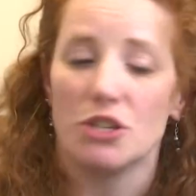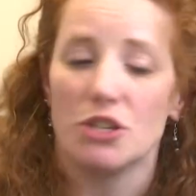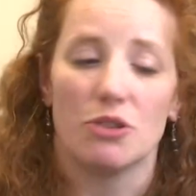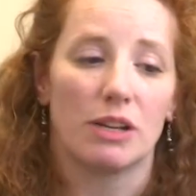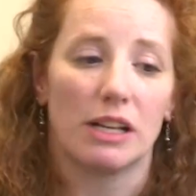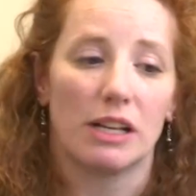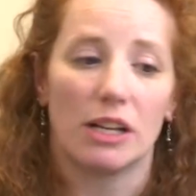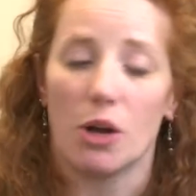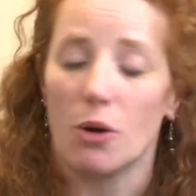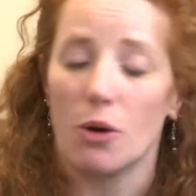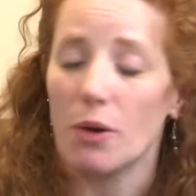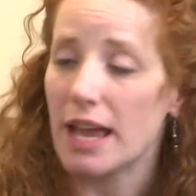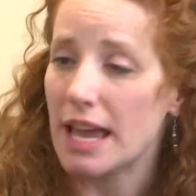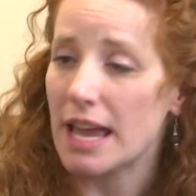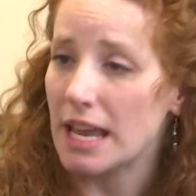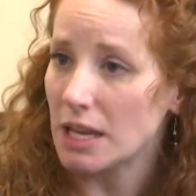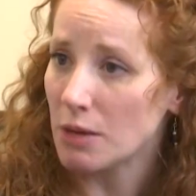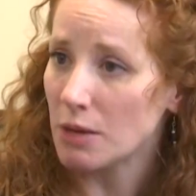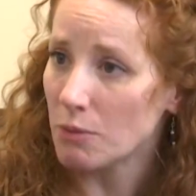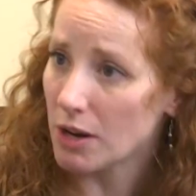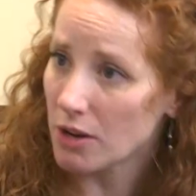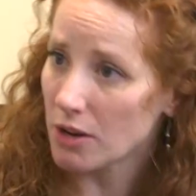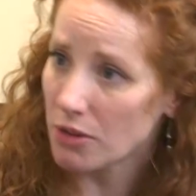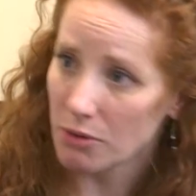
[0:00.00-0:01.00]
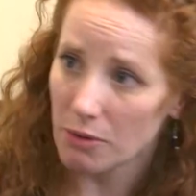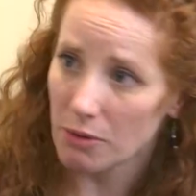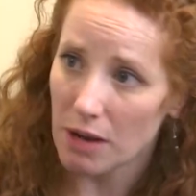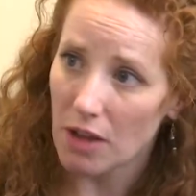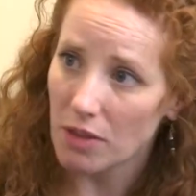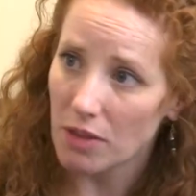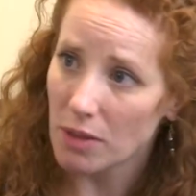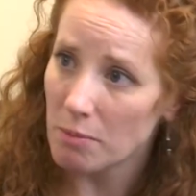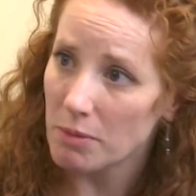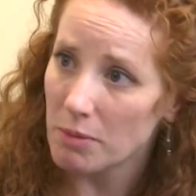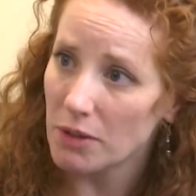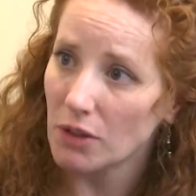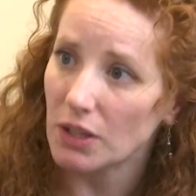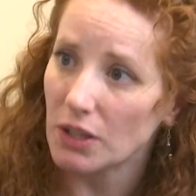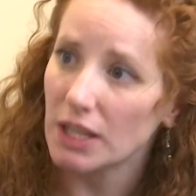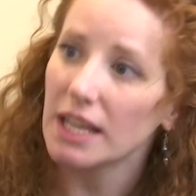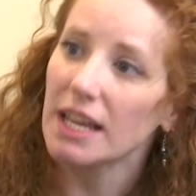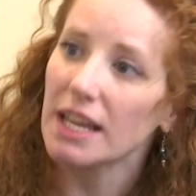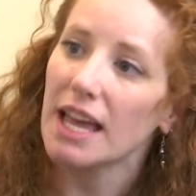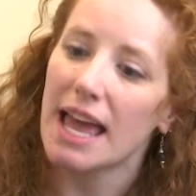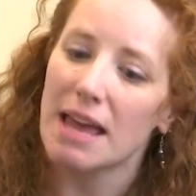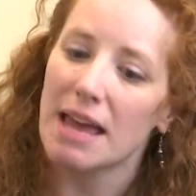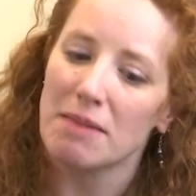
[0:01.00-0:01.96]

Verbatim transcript: you can go anywhere throughout the building